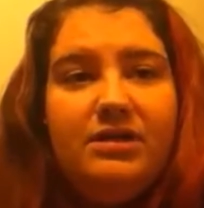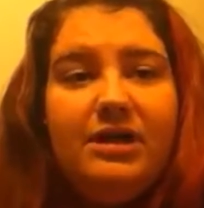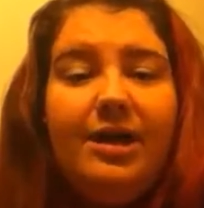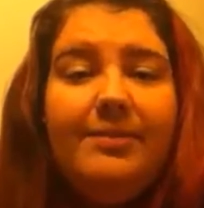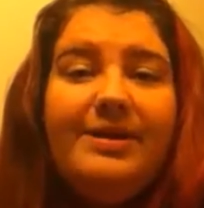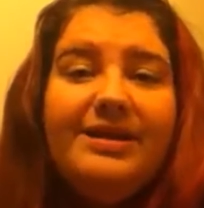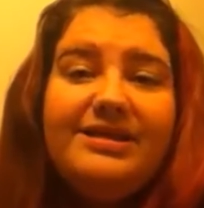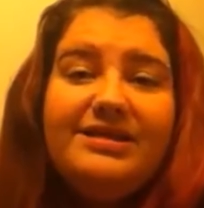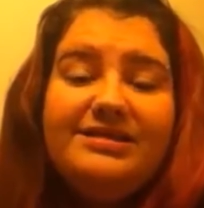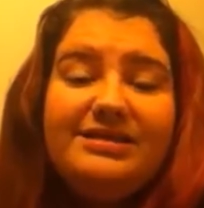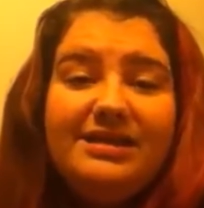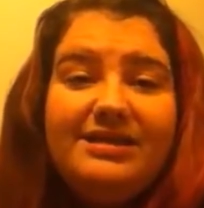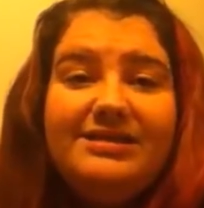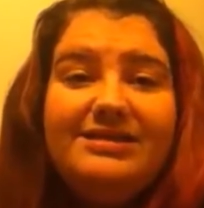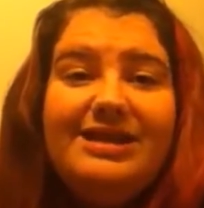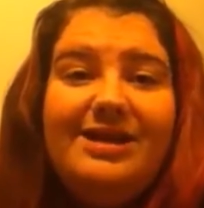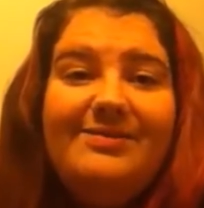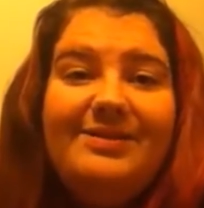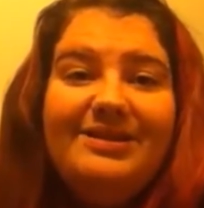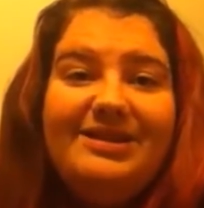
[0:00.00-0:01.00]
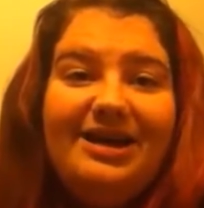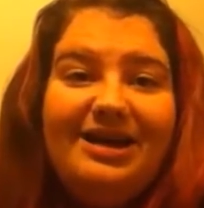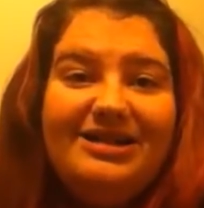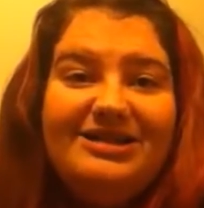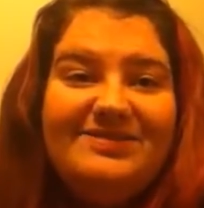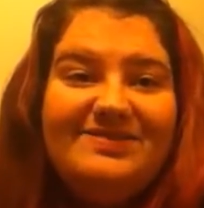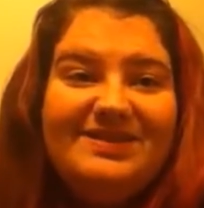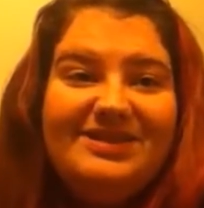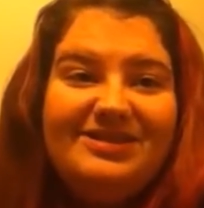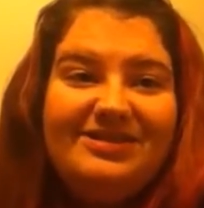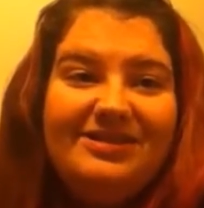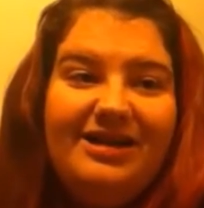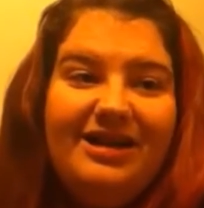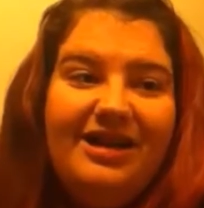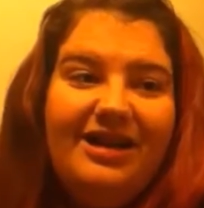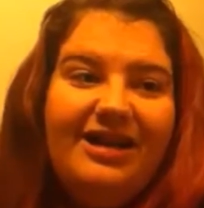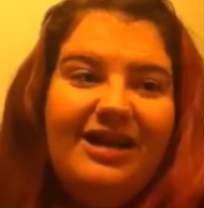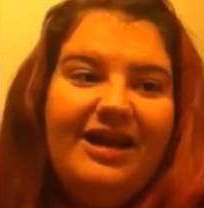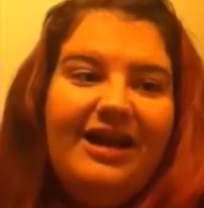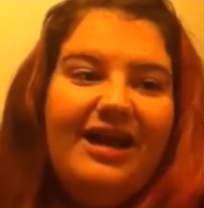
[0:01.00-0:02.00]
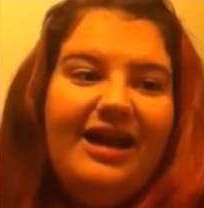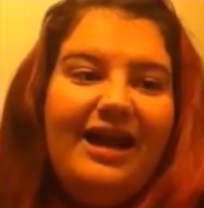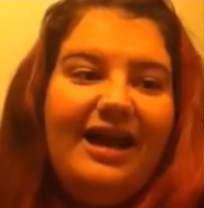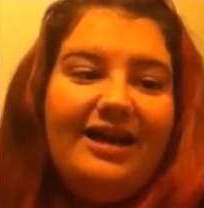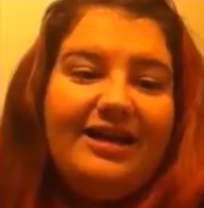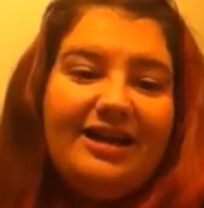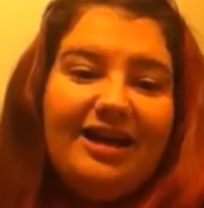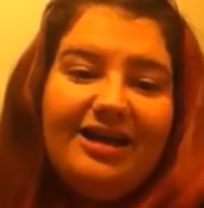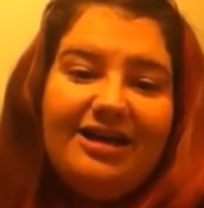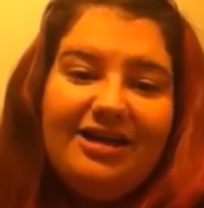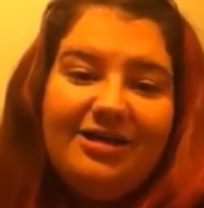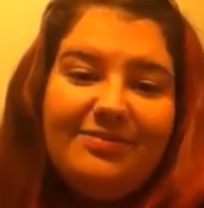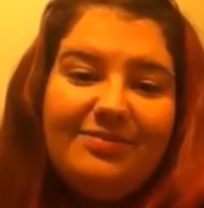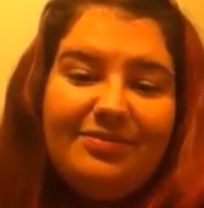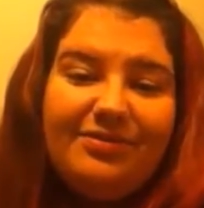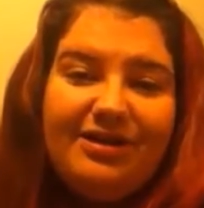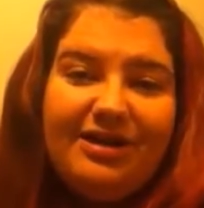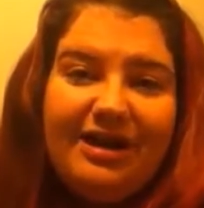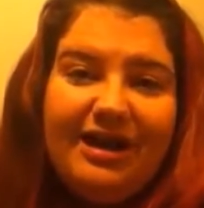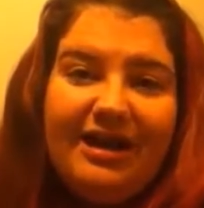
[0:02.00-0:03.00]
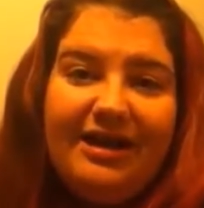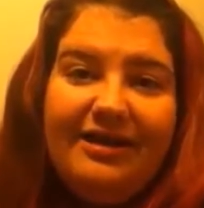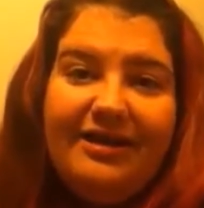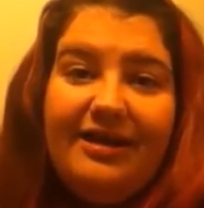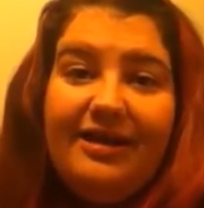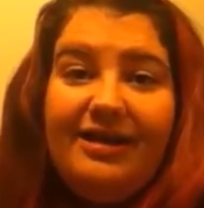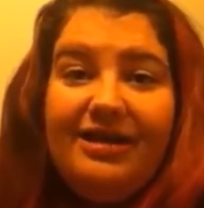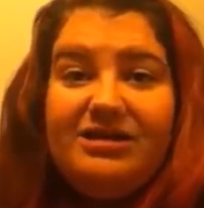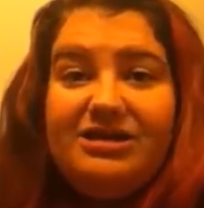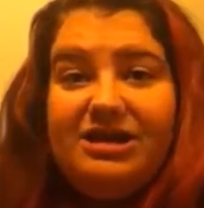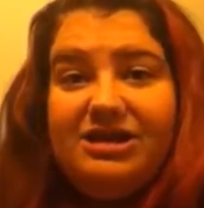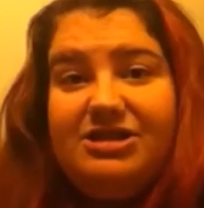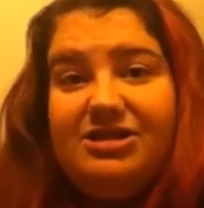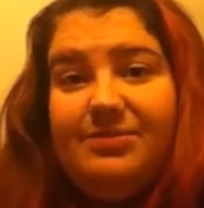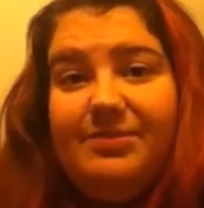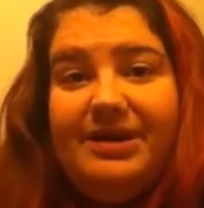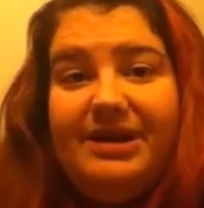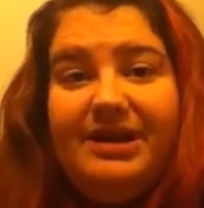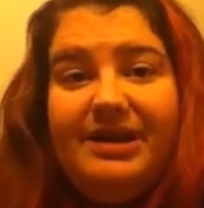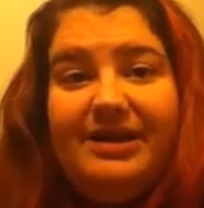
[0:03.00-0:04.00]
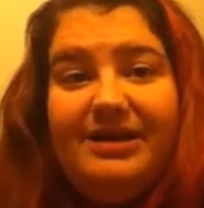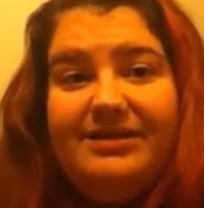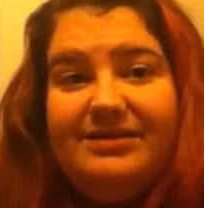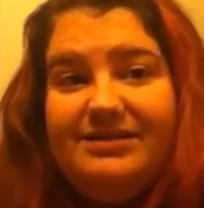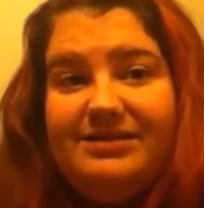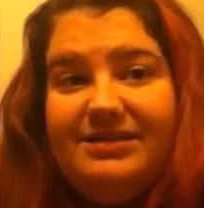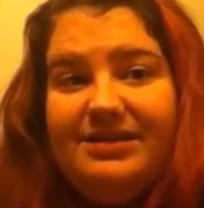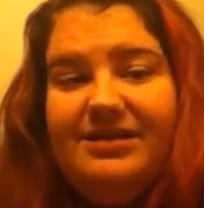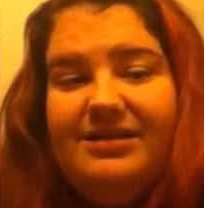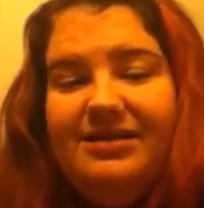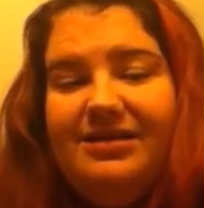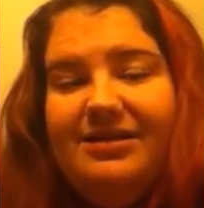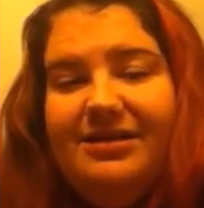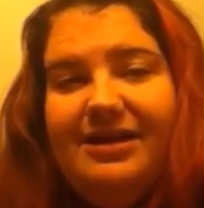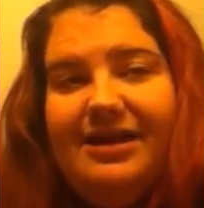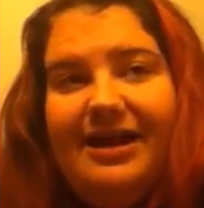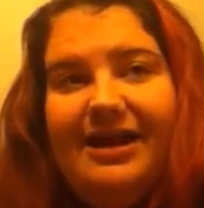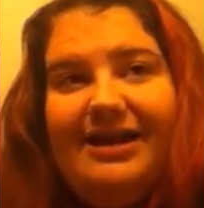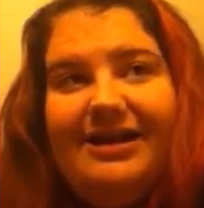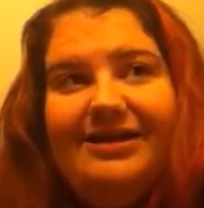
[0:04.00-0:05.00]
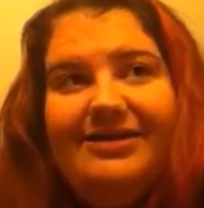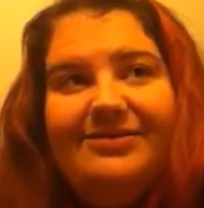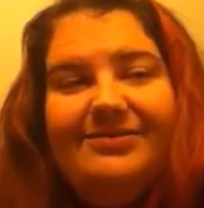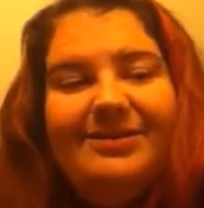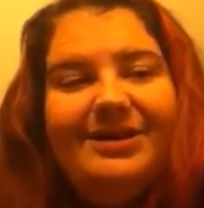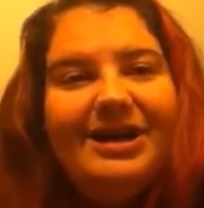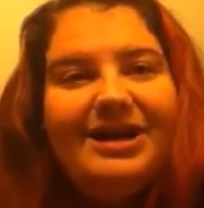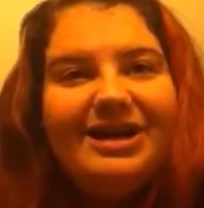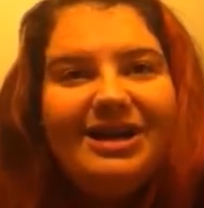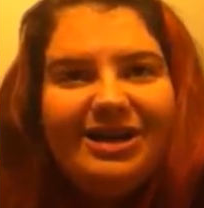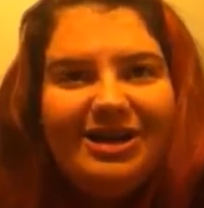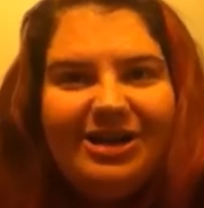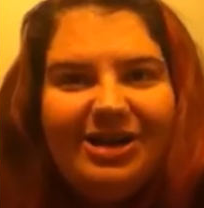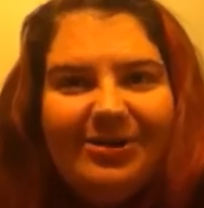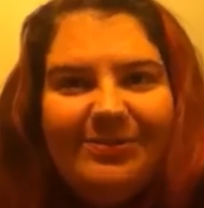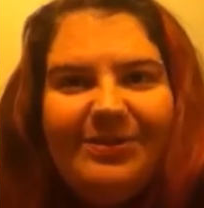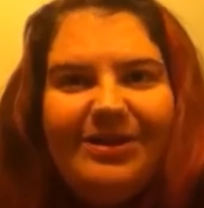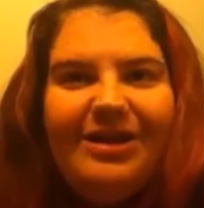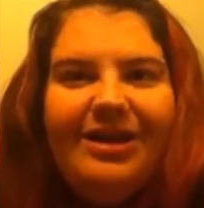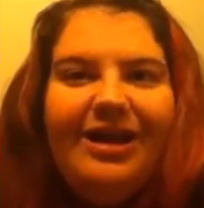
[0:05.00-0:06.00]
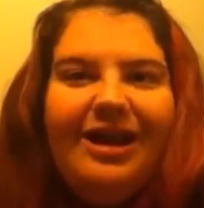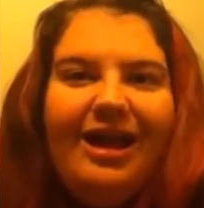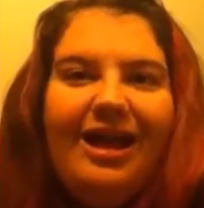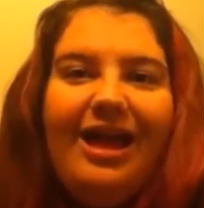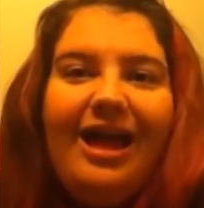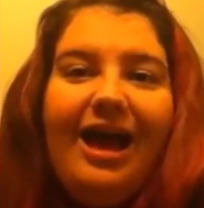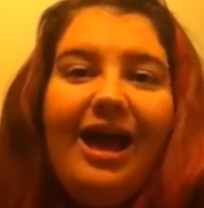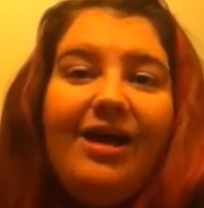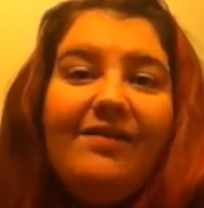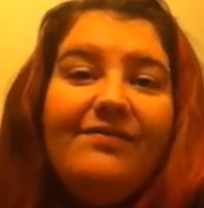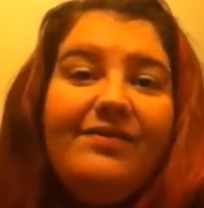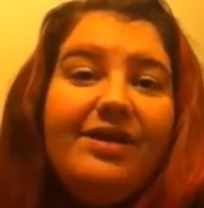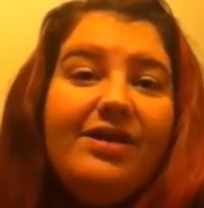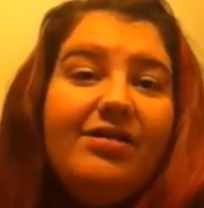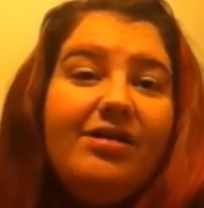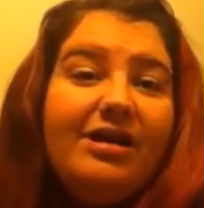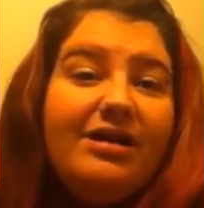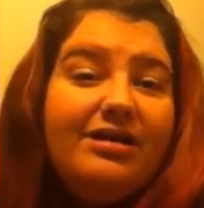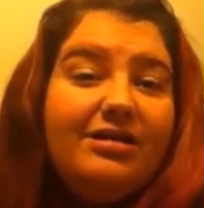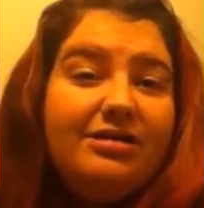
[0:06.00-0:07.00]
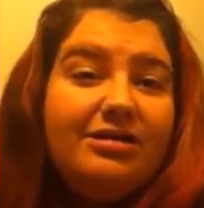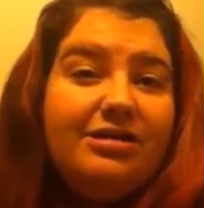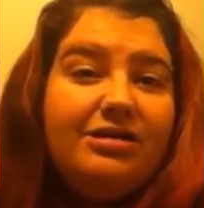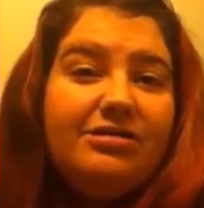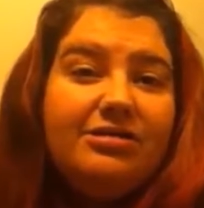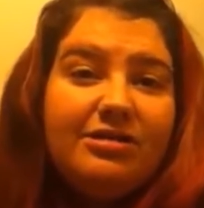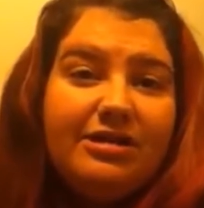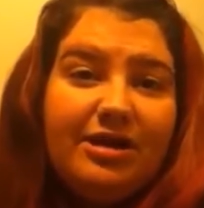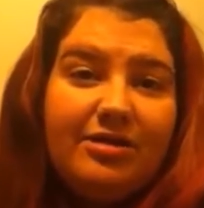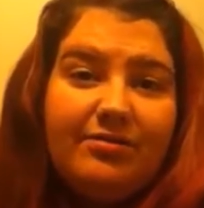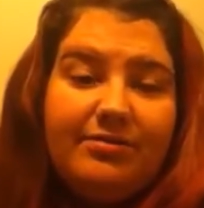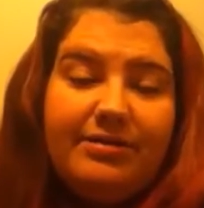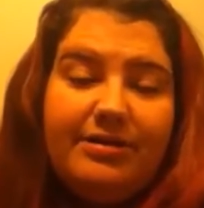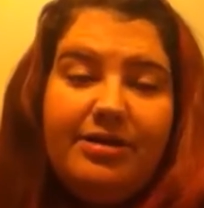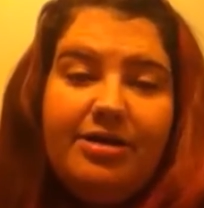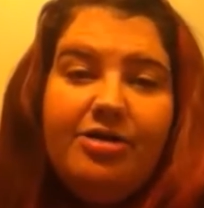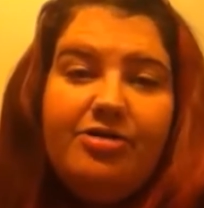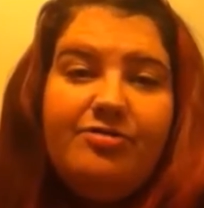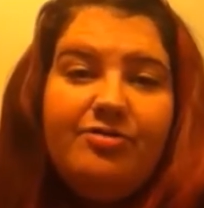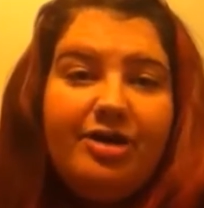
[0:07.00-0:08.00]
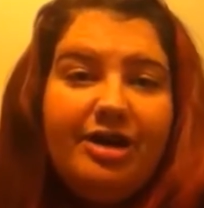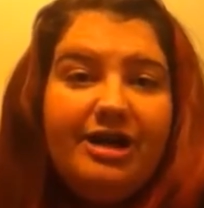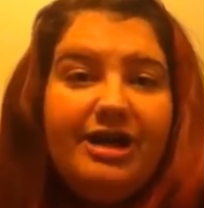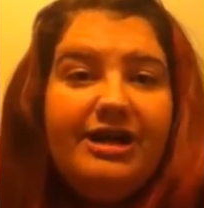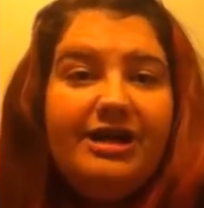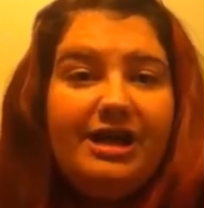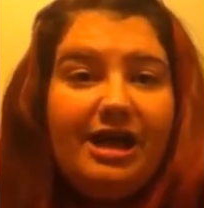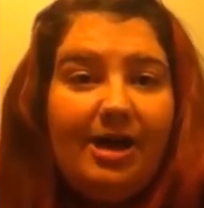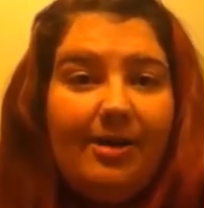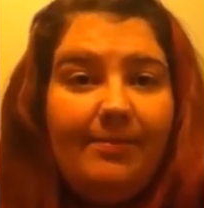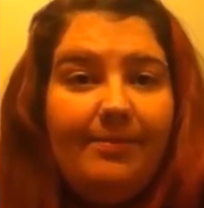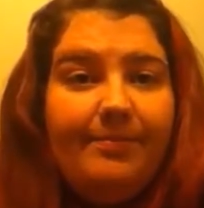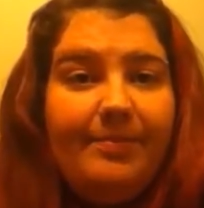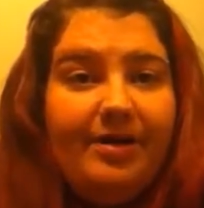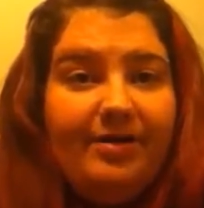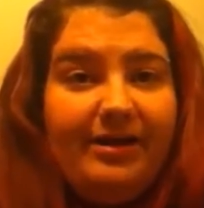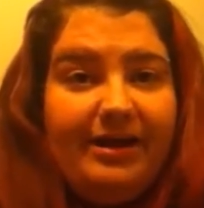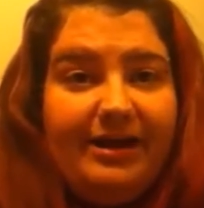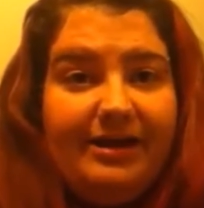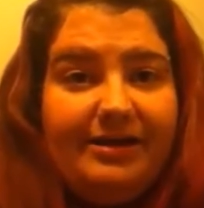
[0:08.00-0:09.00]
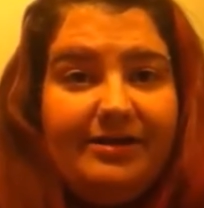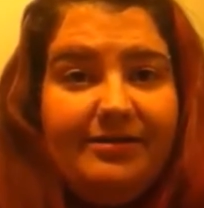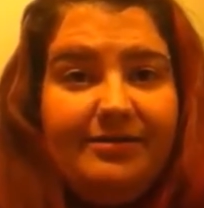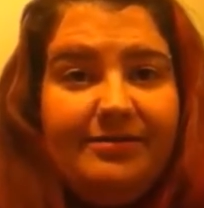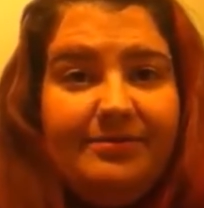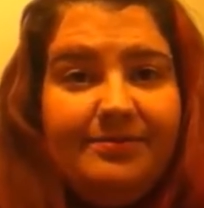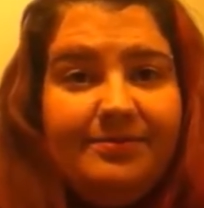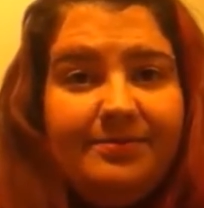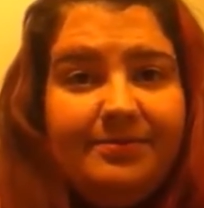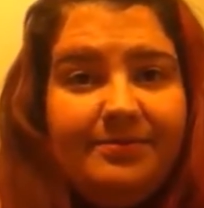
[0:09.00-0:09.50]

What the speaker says: now I'm at the second time at the hospital. I got up one day and I checked on my kids, and when I got up, I felt a clear liquid running down my leg.